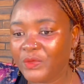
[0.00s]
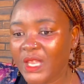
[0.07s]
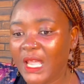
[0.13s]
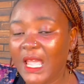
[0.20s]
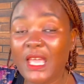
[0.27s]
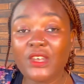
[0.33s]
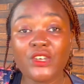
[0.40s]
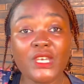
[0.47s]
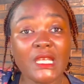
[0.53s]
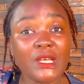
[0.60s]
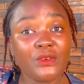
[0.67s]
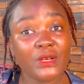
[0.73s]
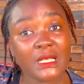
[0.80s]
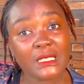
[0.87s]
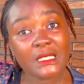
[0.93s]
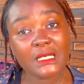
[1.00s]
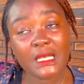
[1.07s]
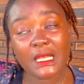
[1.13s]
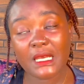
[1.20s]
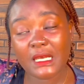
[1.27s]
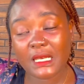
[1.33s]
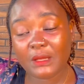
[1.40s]
and decreased
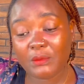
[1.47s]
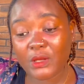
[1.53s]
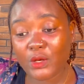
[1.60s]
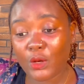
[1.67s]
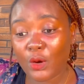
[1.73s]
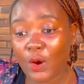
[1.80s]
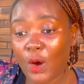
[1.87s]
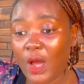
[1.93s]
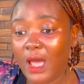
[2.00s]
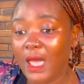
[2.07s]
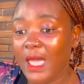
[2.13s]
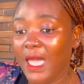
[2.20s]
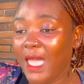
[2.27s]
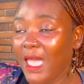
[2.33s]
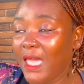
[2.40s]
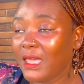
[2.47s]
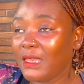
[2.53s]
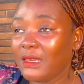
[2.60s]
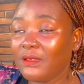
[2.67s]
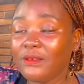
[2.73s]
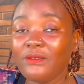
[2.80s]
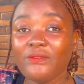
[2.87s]
in libido,
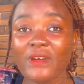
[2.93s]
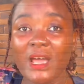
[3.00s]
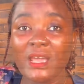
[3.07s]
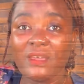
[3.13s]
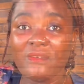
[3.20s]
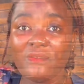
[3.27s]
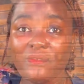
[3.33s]
and 5,